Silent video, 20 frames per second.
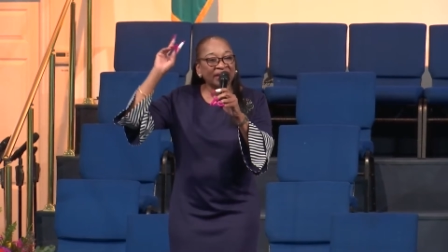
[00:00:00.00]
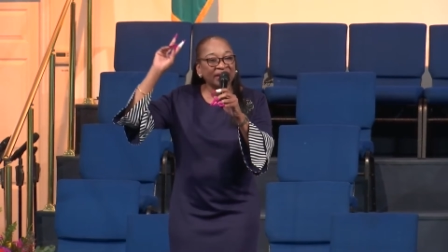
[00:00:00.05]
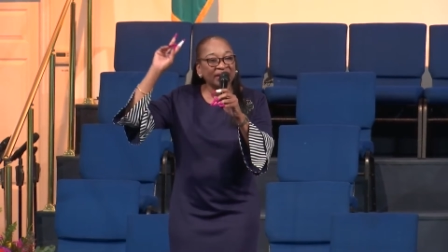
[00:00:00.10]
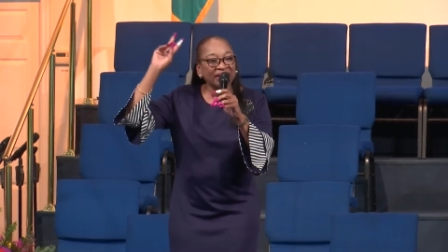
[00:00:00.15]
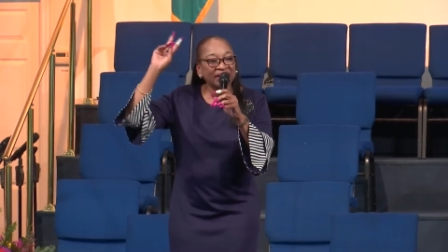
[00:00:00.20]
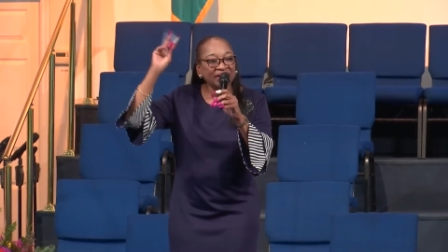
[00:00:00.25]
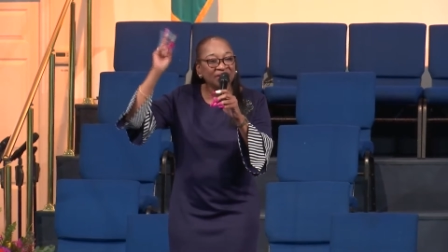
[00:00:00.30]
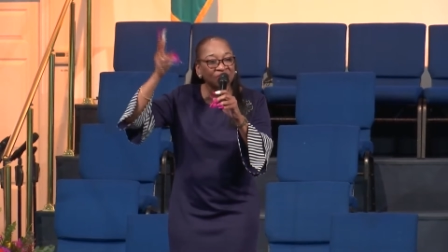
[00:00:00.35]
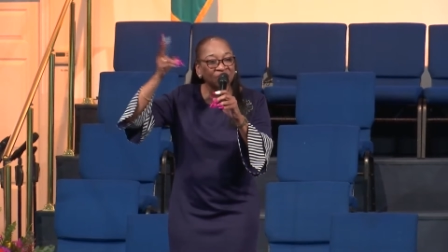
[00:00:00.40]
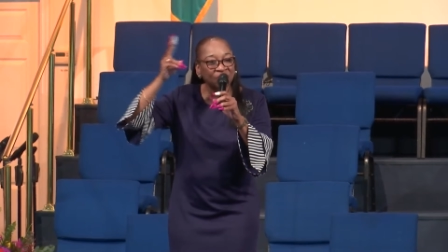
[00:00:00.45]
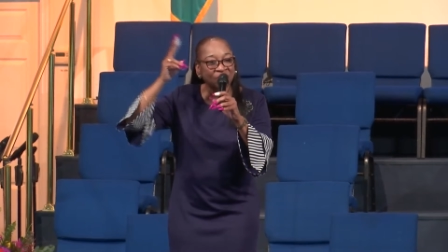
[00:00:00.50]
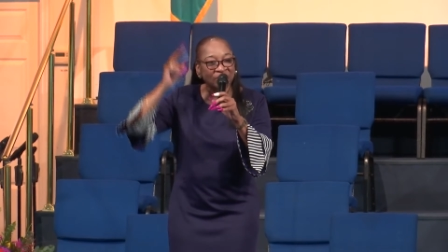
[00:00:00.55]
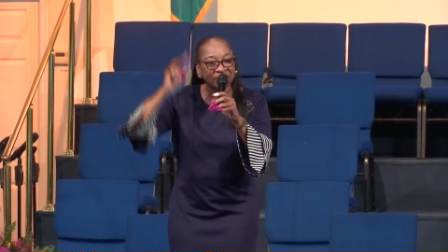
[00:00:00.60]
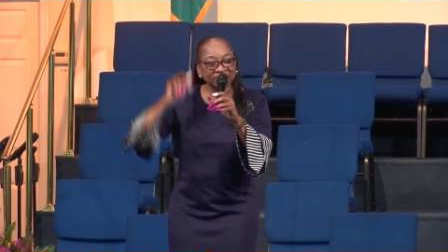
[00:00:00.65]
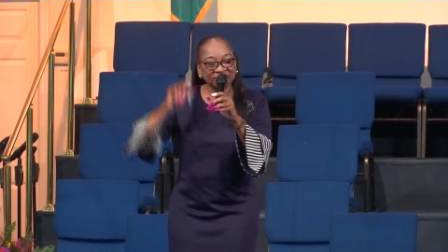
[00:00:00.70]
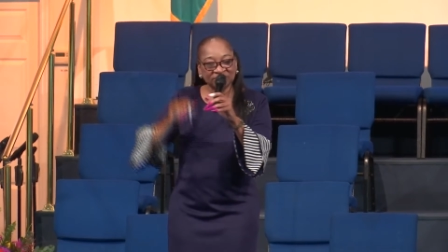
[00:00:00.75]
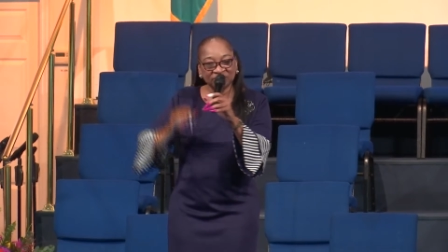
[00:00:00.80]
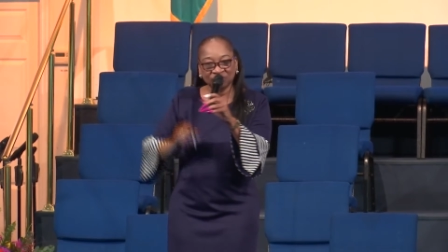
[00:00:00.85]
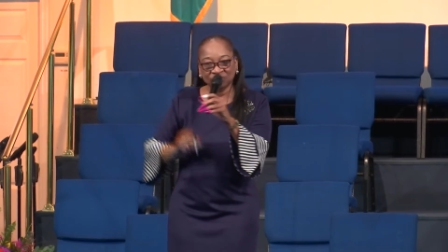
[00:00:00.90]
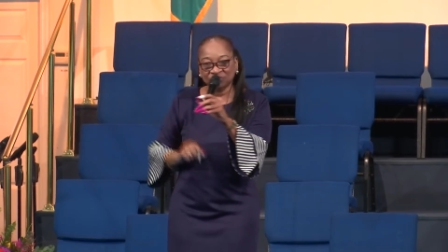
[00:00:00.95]
He
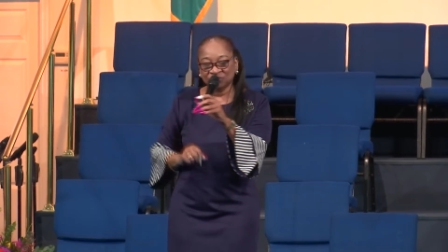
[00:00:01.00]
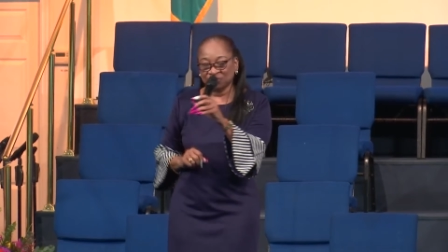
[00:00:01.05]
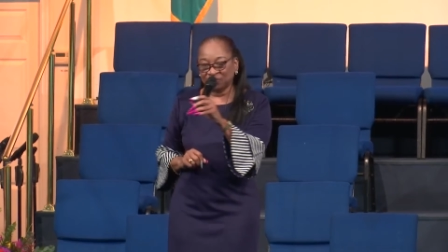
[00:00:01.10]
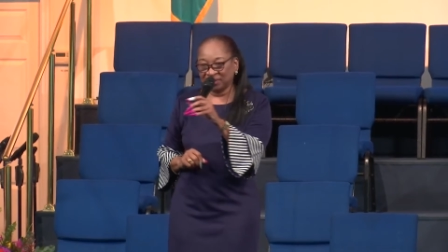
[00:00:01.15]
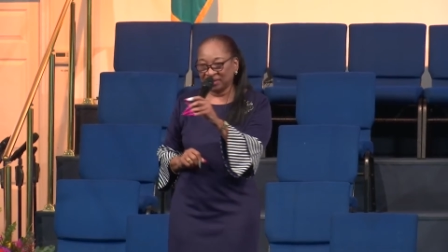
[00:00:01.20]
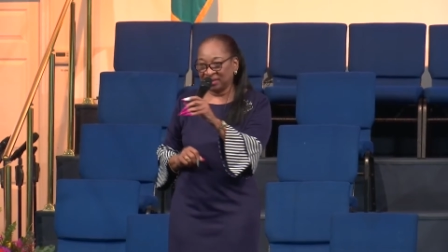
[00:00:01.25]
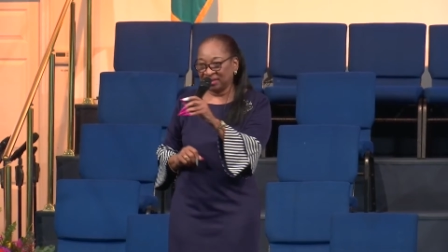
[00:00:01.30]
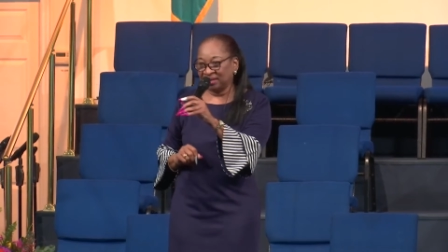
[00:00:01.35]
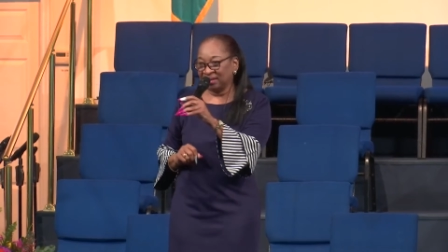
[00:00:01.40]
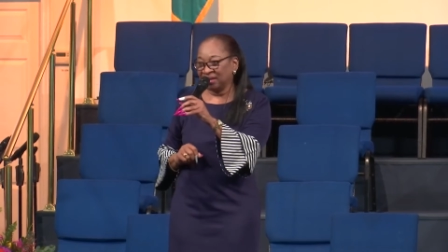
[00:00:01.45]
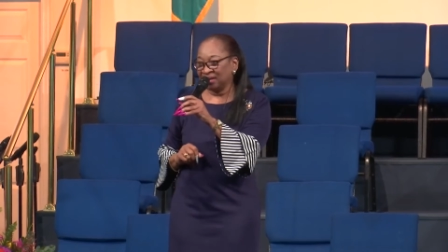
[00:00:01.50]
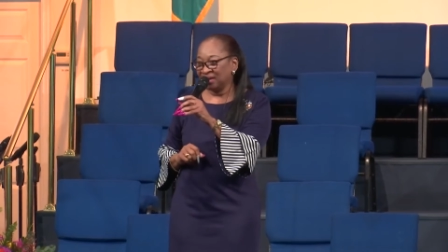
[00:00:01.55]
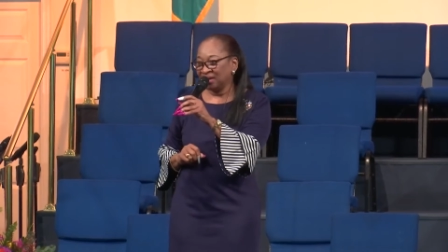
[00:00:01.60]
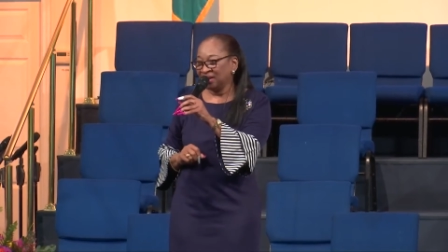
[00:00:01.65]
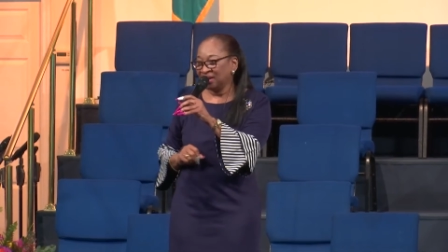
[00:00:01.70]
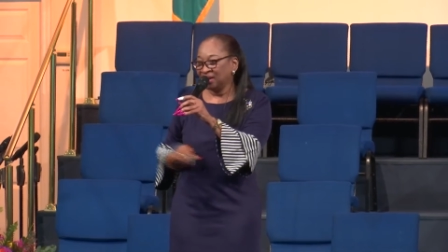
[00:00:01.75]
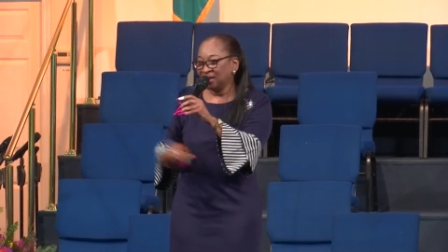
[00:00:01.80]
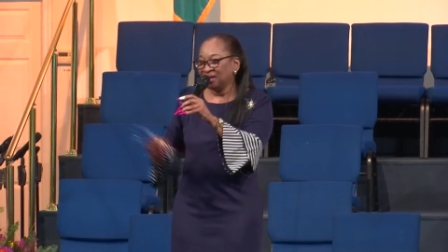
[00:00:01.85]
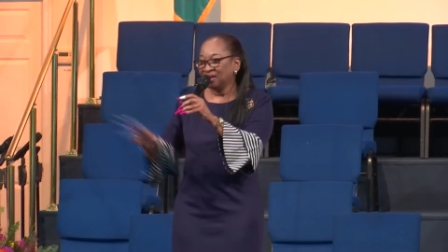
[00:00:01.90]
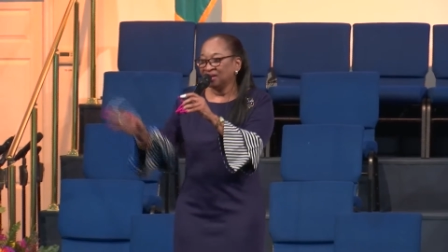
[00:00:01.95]
wants you to be.
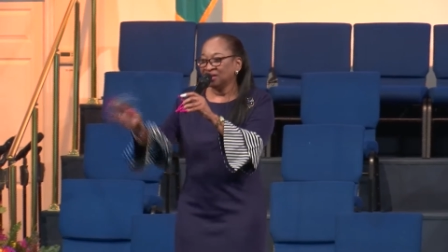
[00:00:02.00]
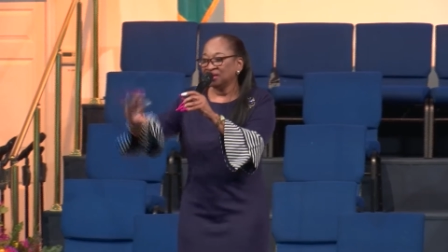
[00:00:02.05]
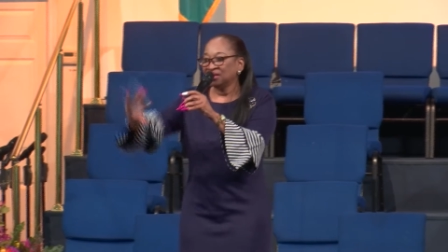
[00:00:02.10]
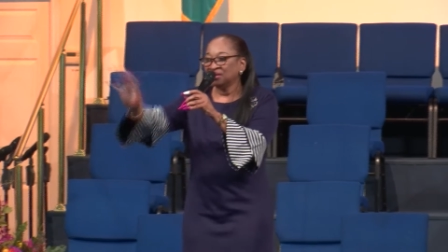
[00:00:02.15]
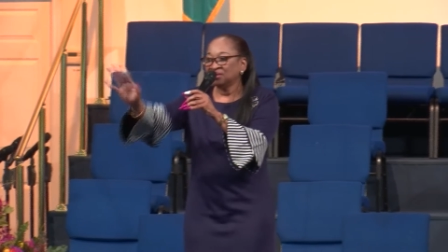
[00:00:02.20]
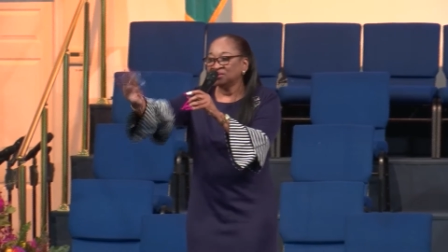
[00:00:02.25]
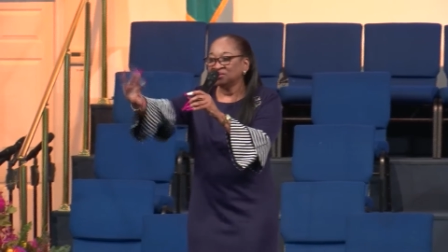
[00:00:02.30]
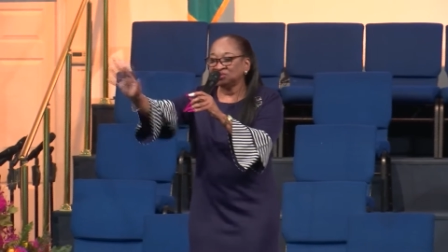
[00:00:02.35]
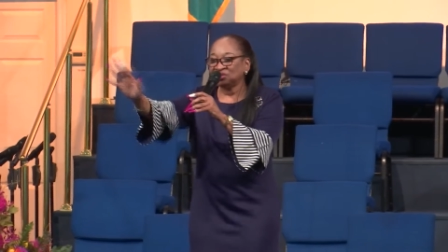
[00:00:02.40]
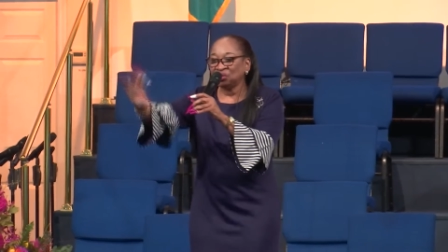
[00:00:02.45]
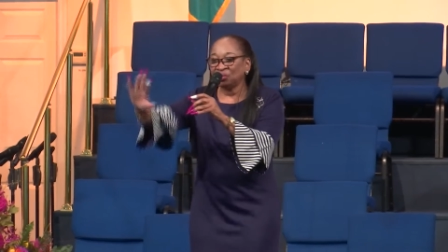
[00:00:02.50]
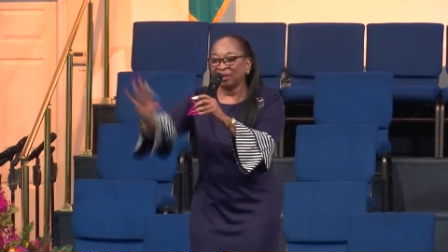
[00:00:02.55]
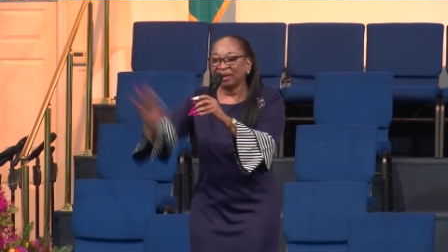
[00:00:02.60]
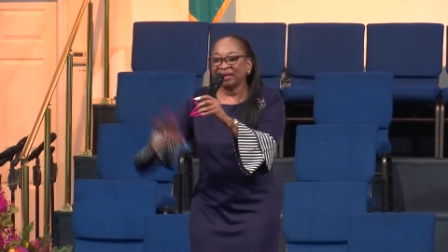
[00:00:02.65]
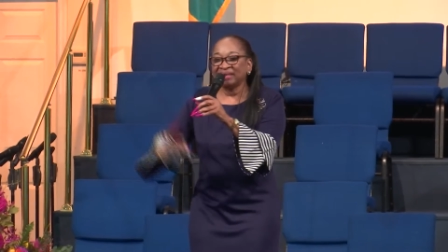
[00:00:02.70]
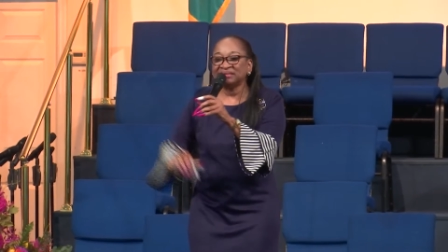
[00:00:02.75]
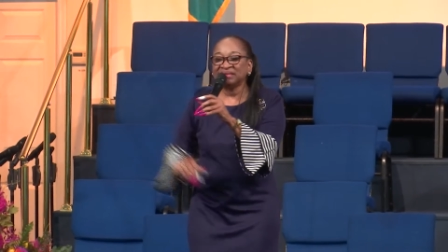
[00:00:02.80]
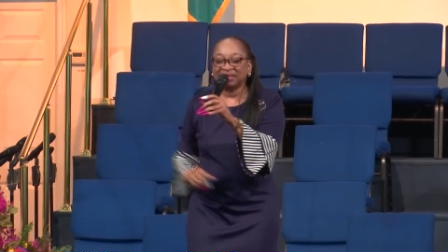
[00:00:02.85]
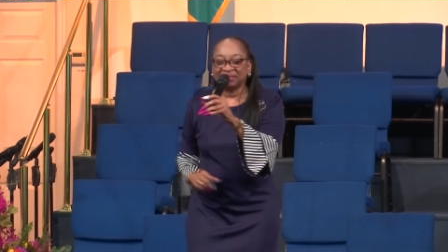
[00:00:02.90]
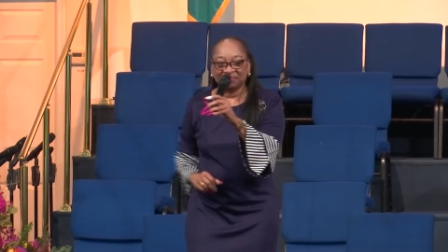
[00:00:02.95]
do
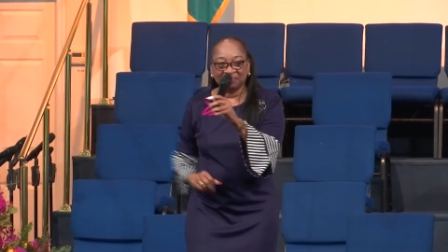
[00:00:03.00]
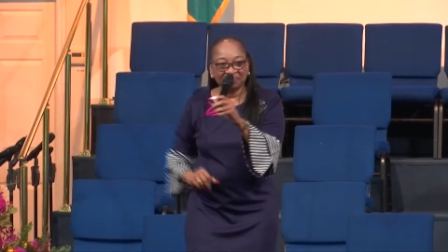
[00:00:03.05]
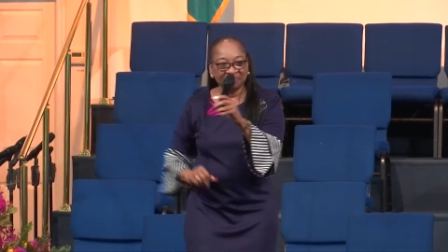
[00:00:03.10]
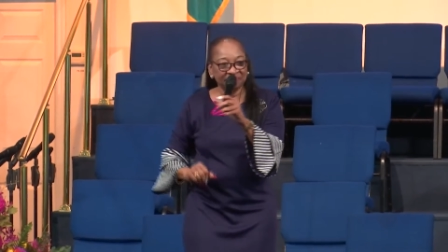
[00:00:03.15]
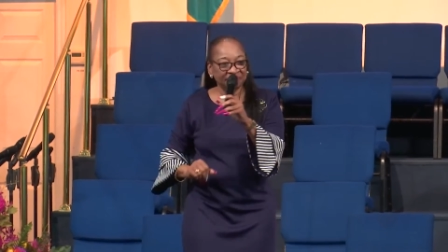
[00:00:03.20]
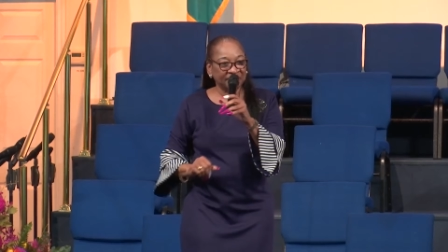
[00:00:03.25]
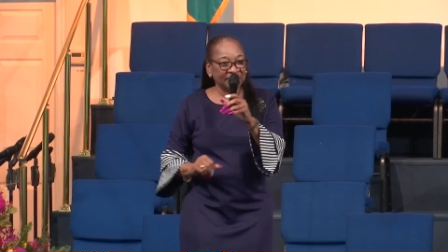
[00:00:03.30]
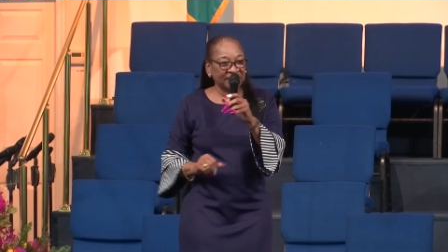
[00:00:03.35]
hate them.